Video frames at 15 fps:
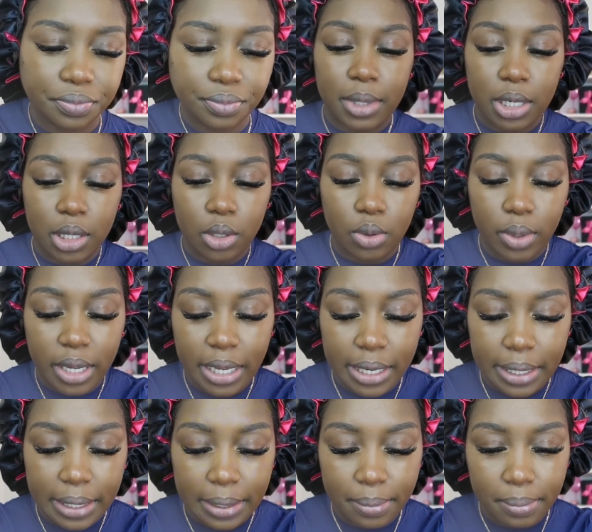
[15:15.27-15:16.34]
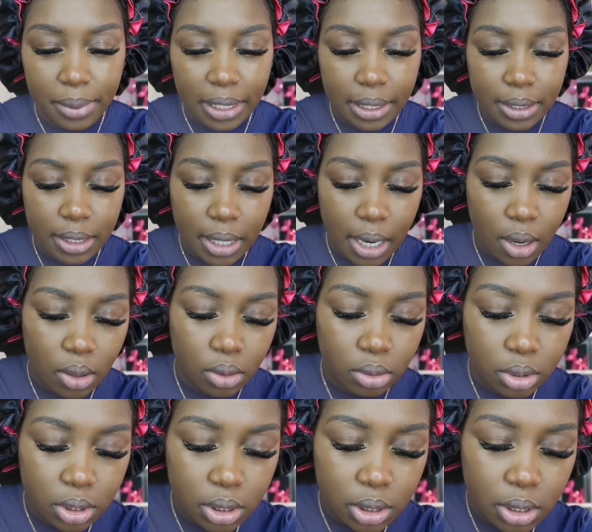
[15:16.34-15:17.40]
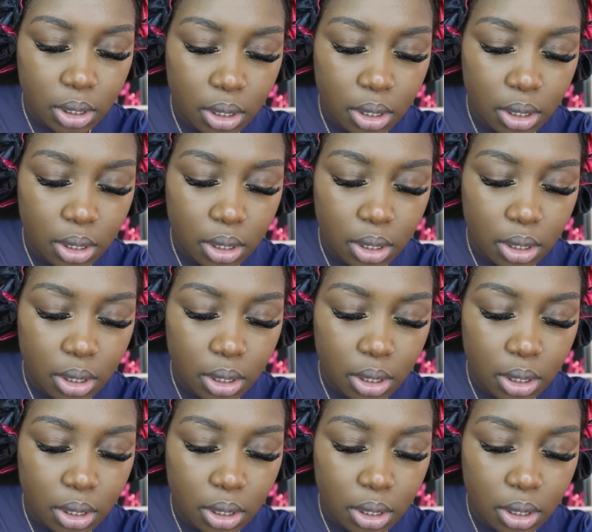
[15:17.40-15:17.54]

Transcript: I'm gonna go ahead and blend it out.